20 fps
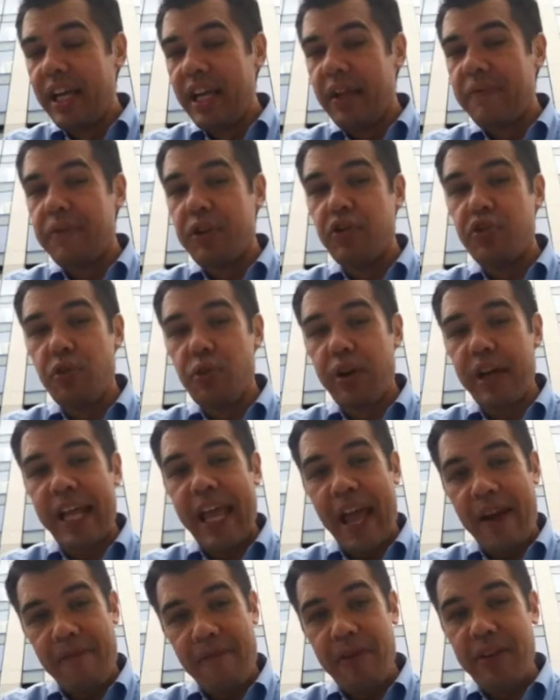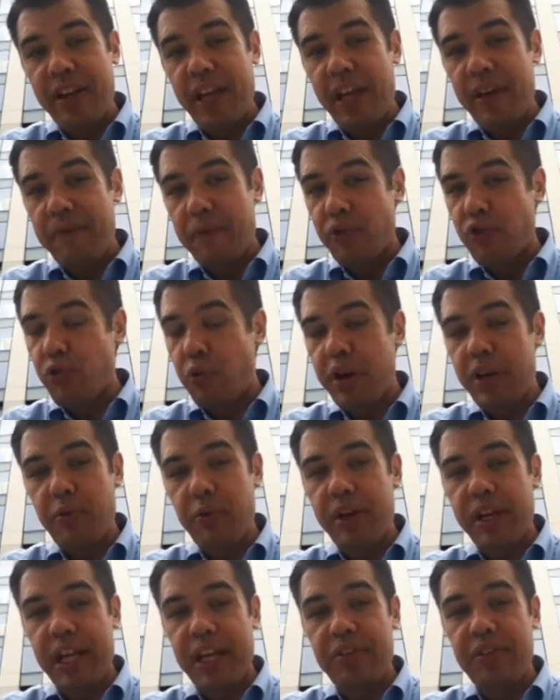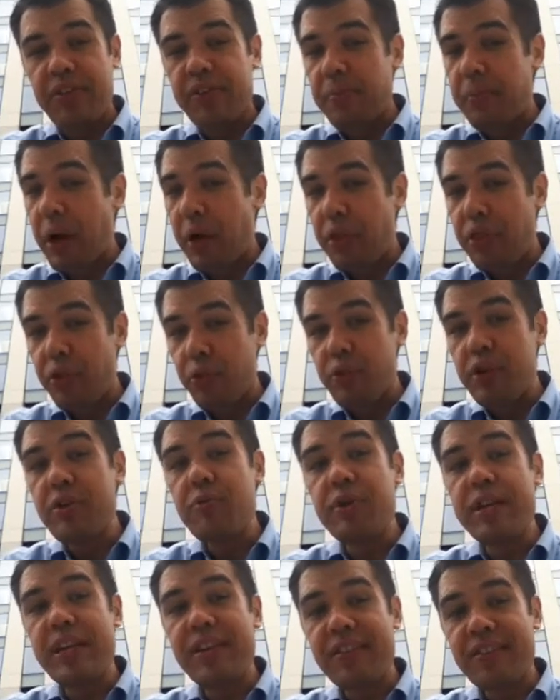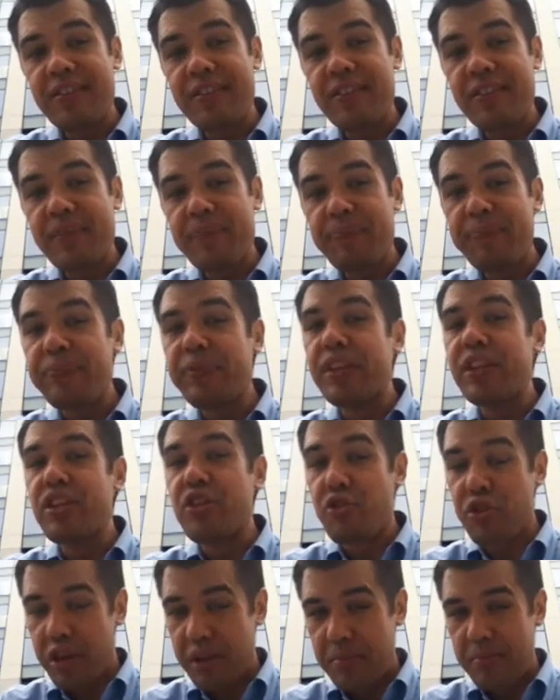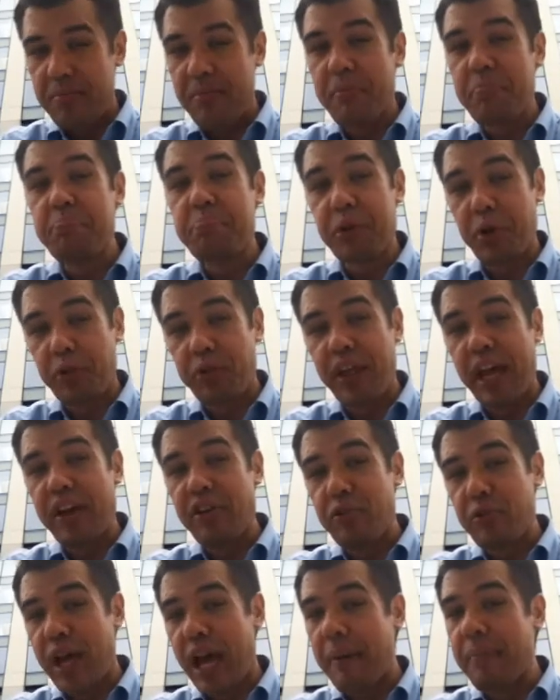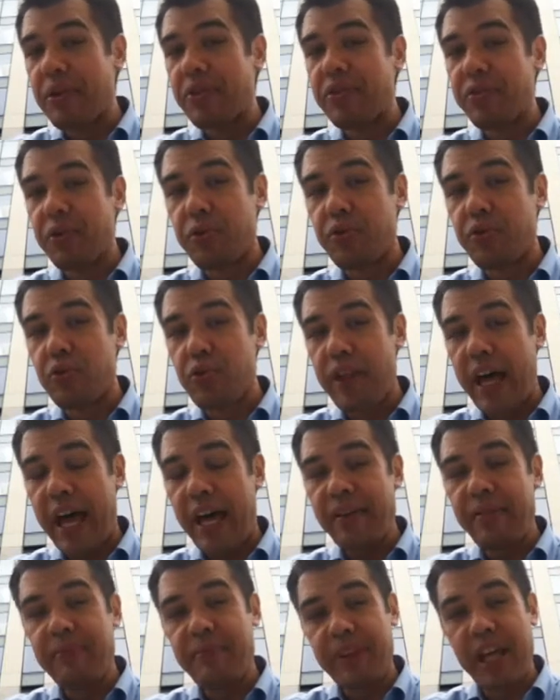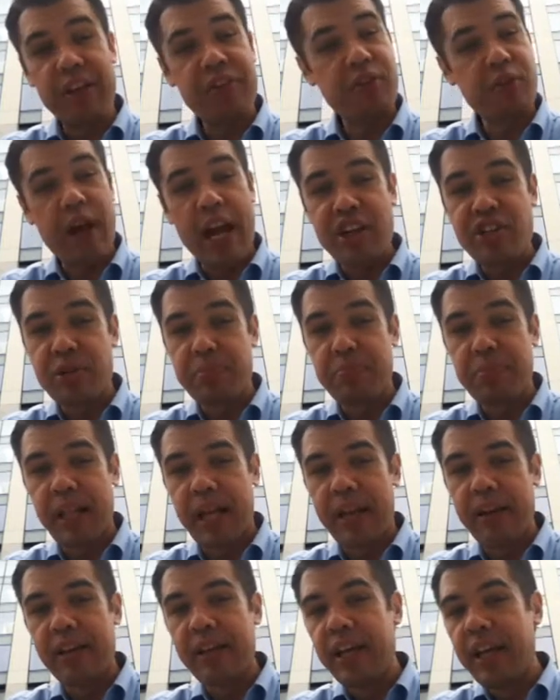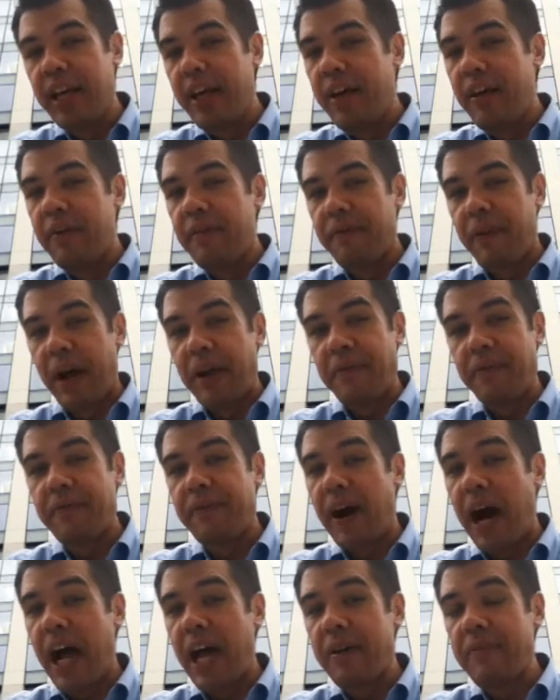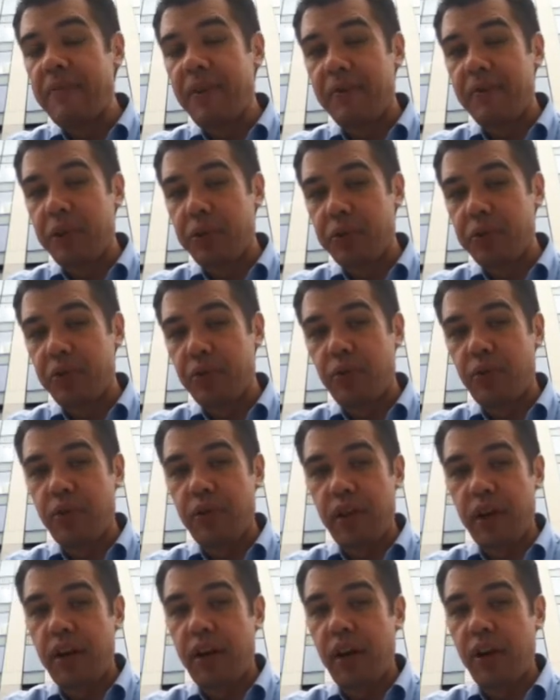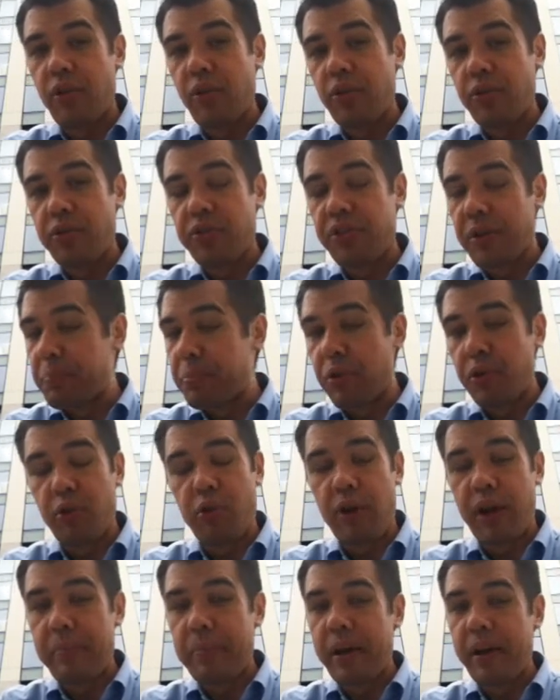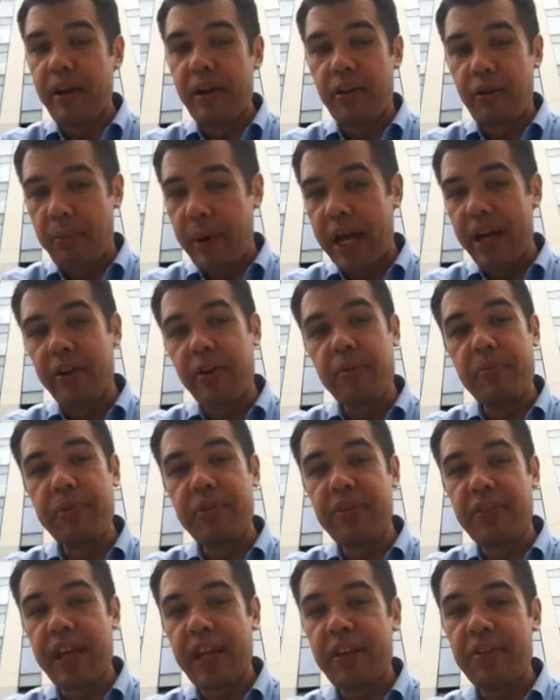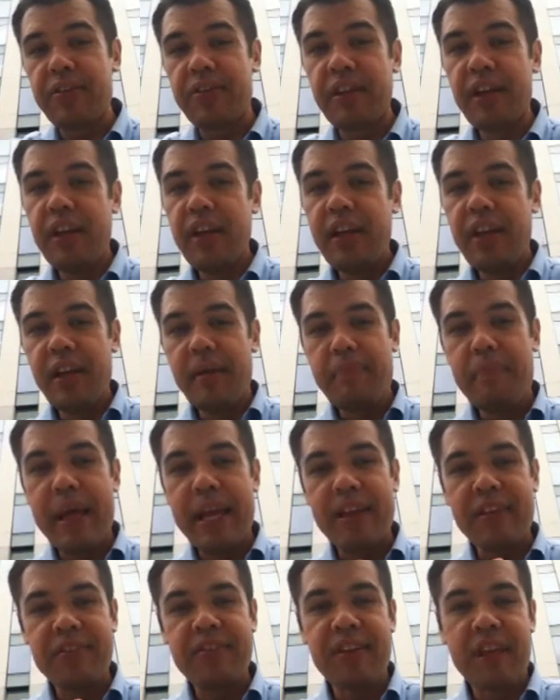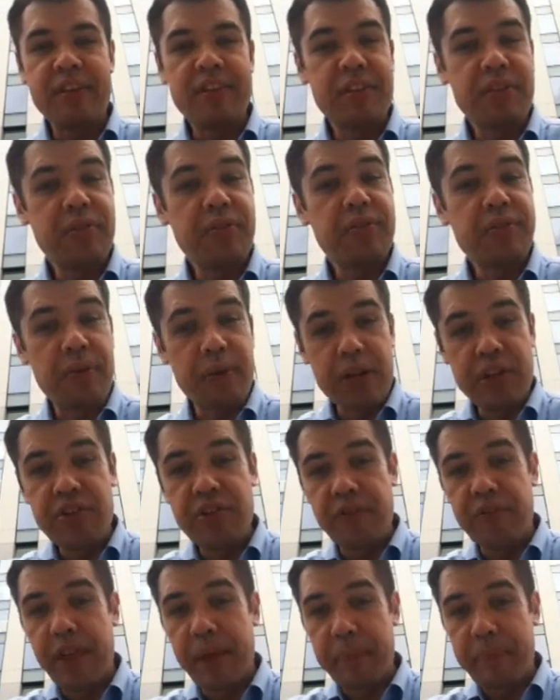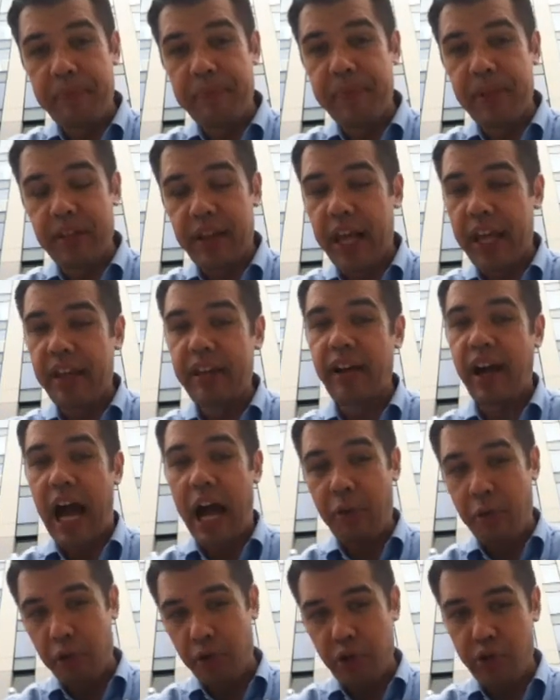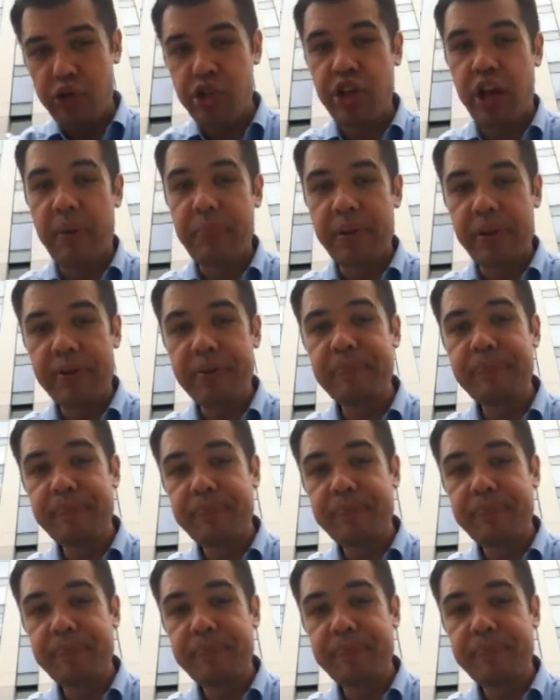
if you do it every day for 21 days, it's about 3 weeks, you can build that new habit. do that. That's your action plan. Find 5 of those simple grammatical mistakes. Make a sentence for each of them, like I will go shopping,